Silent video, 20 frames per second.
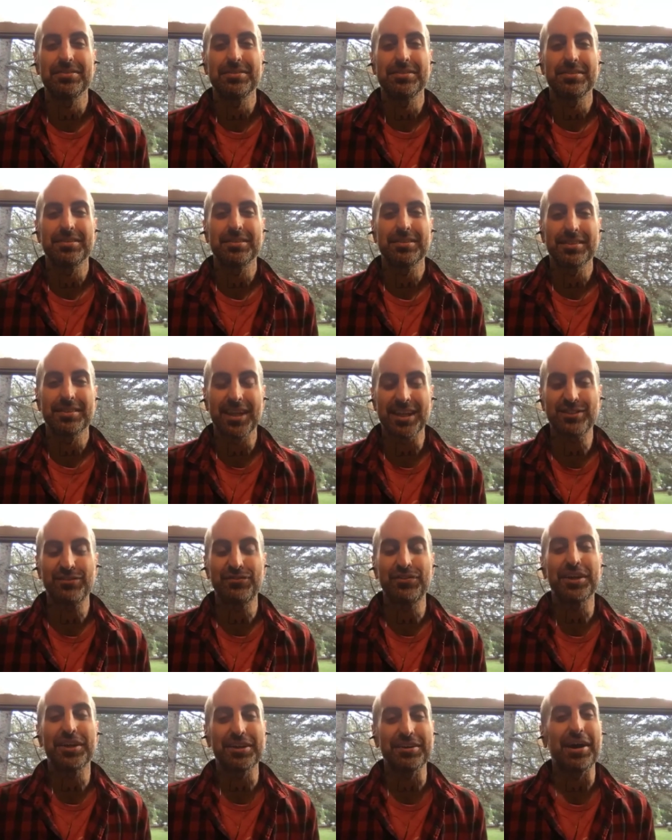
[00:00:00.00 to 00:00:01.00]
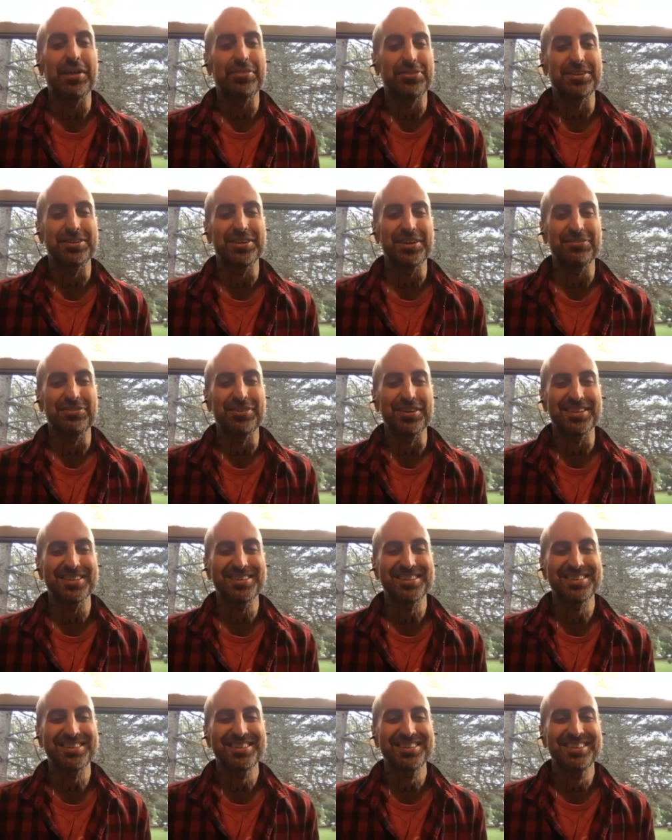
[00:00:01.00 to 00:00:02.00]
Let's figure out the
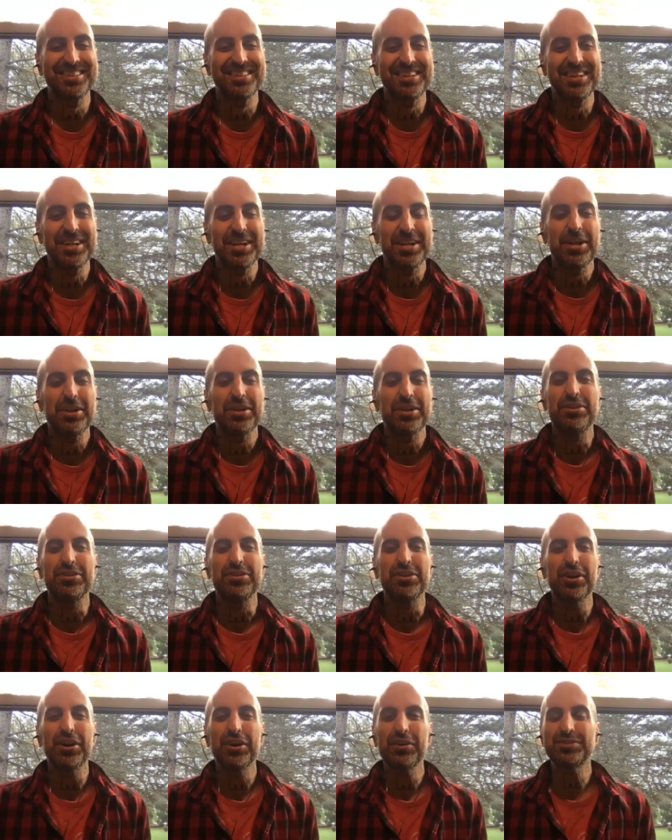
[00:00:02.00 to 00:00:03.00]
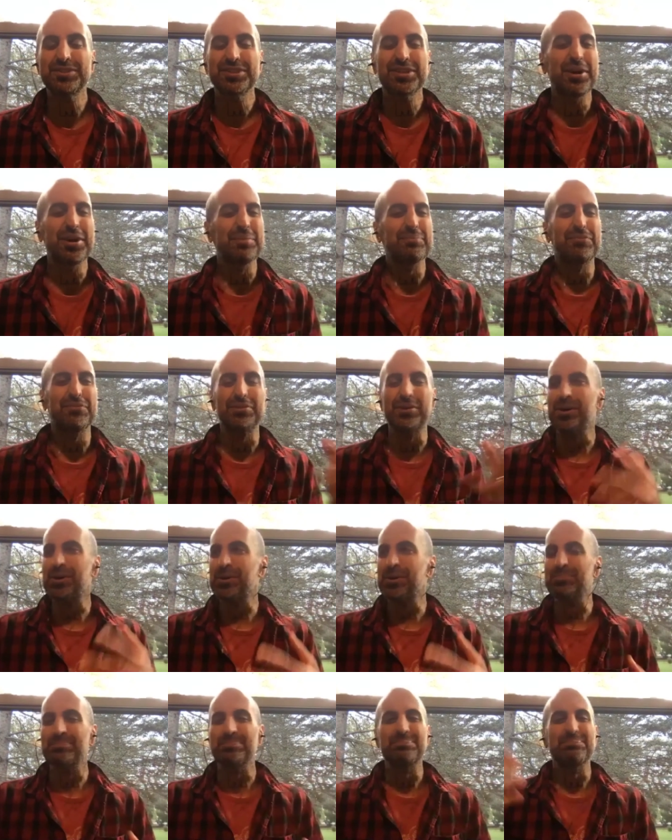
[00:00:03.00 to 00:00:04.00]
difference. Nerves come
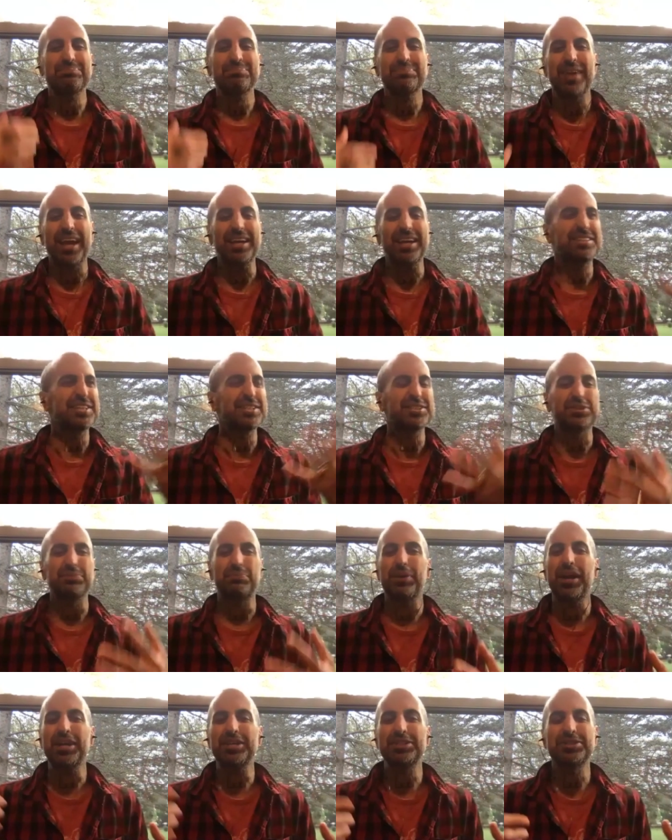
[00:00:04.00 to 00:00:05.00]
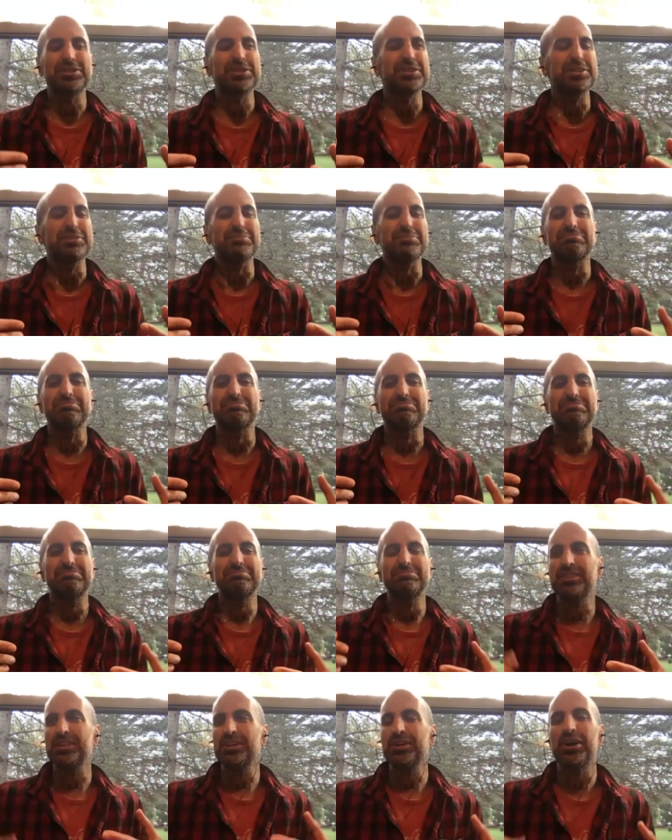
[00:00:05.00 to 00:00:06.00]
from anticipation,
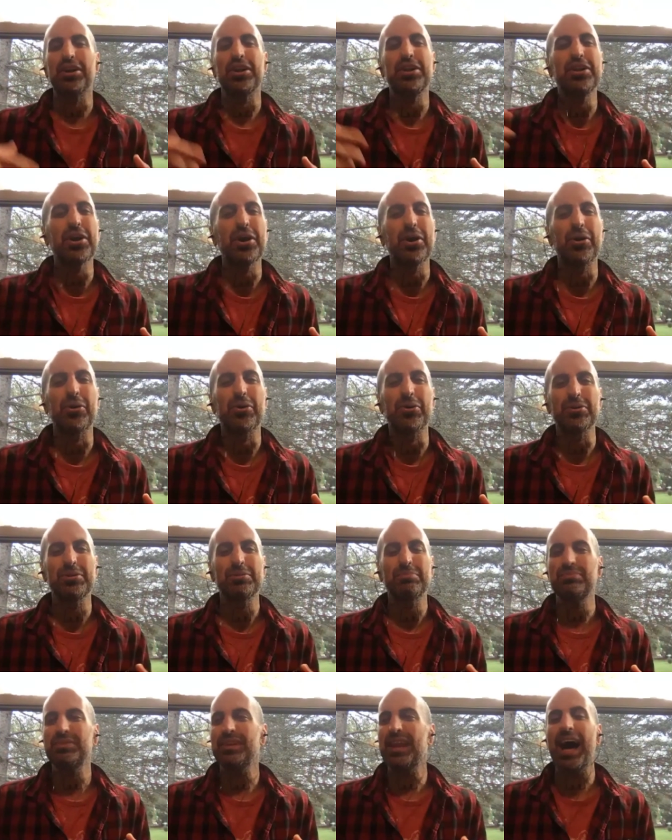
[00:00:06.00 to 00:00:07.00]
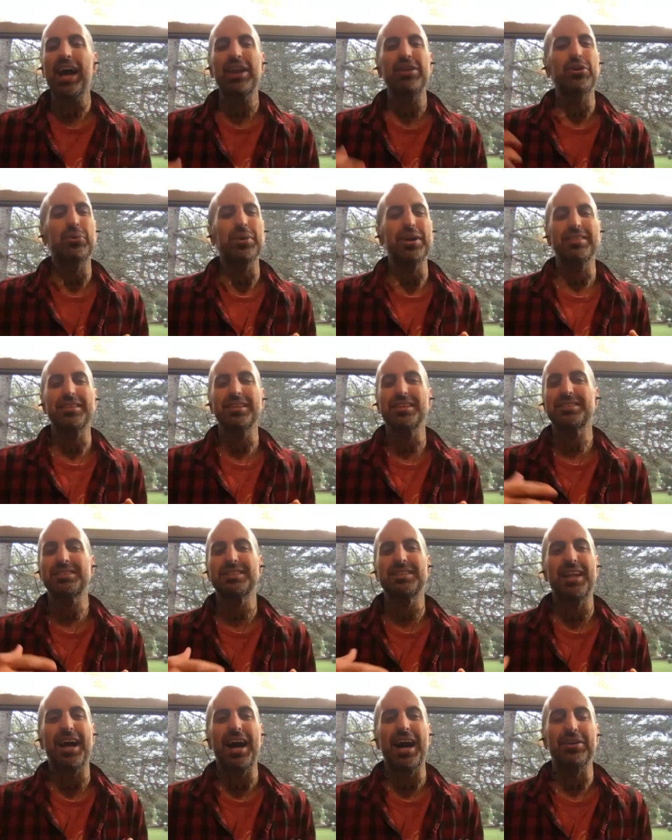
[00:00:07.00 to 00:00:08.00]
the unknown, not knowing this and
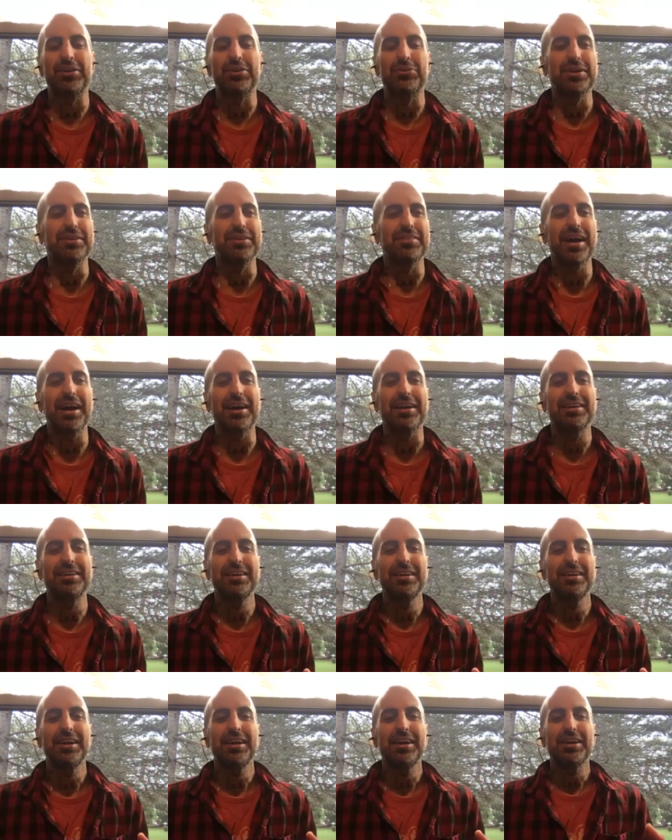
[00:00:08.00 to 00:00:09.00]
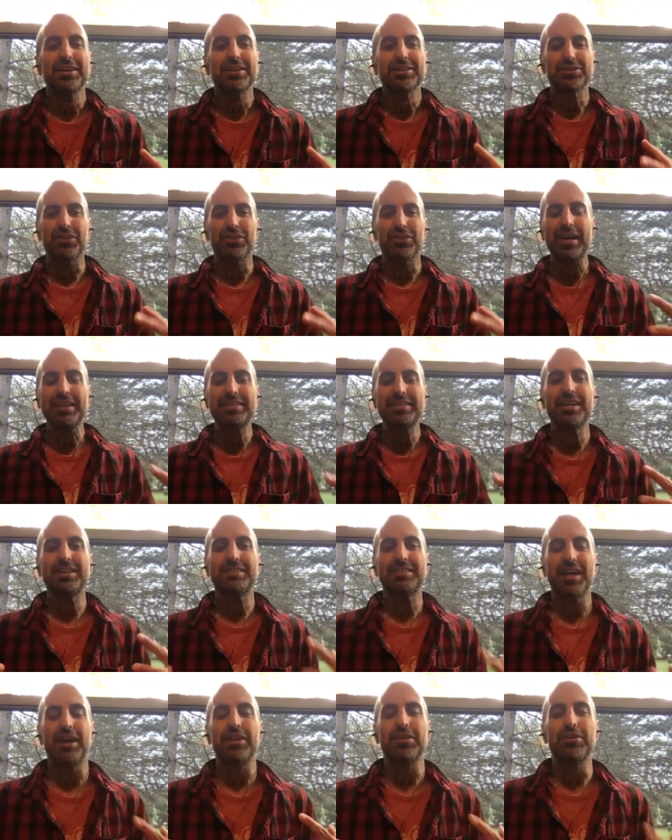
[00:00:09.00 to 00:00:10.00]
not knowing that. So if I take
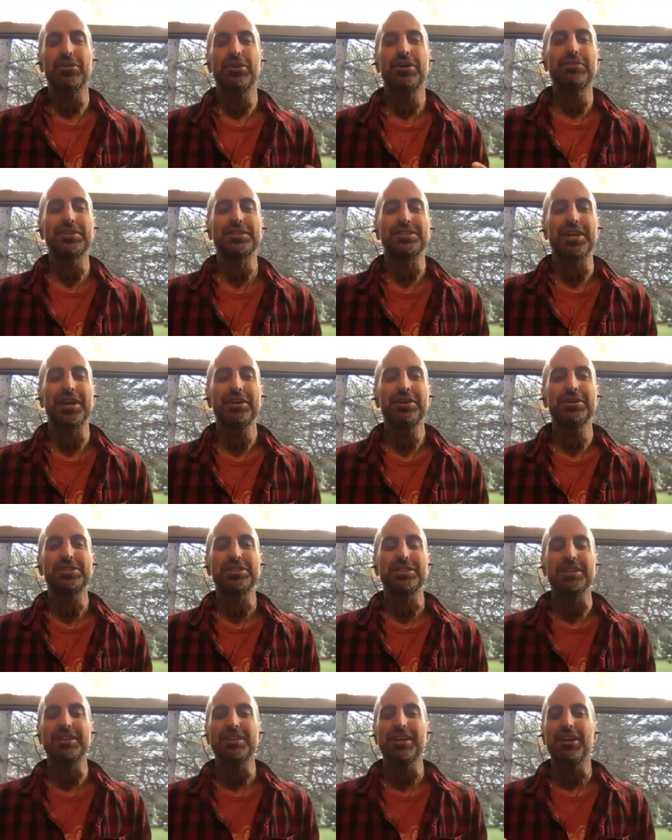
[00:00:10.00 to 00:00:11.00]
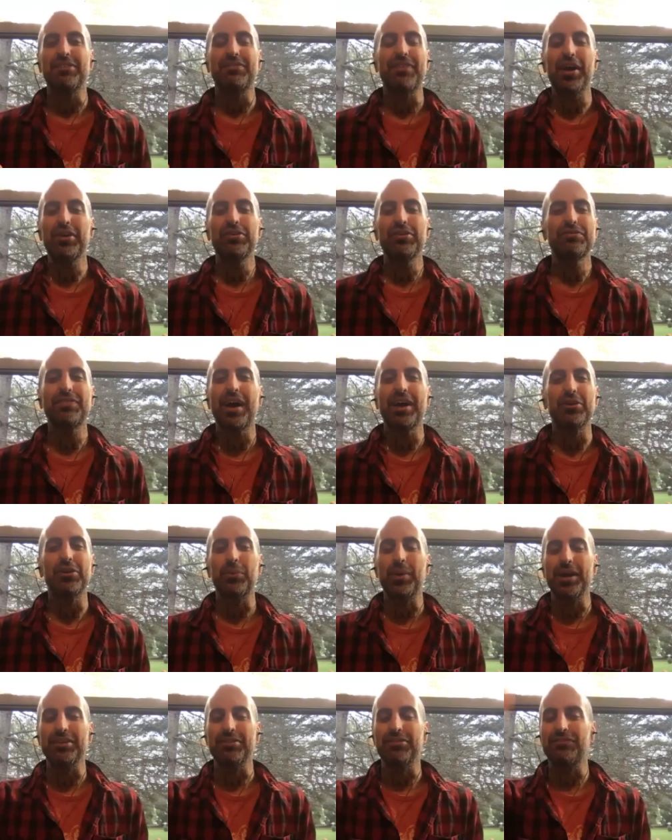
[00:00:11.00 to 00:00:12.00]
that nervous energy and if I don't find a
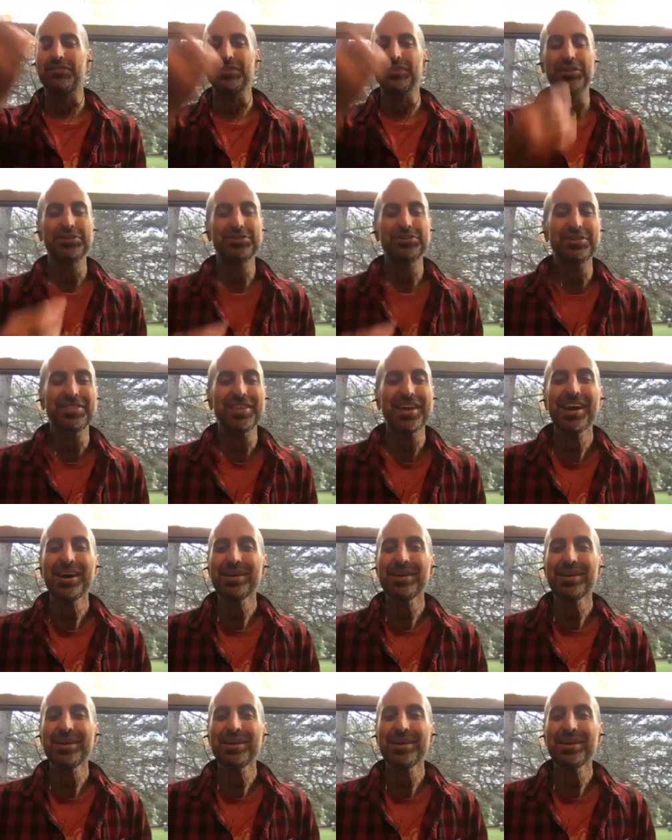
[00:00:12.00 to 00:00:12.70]
way to filter that,